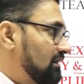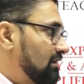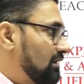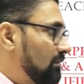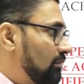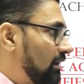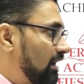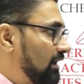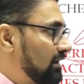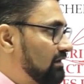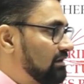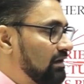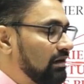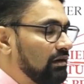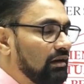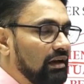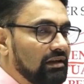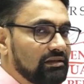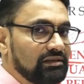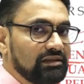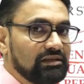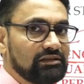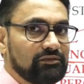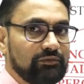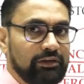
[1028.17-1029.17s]
in my essay
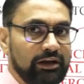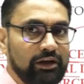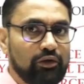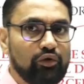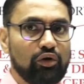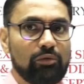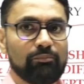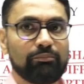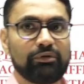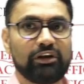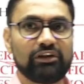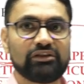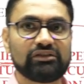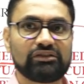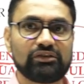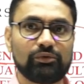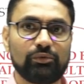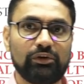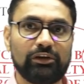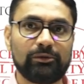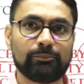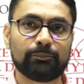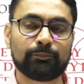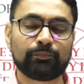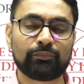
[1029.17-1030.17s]
classes very
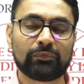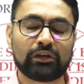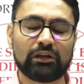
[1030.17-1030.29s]
comprehensively.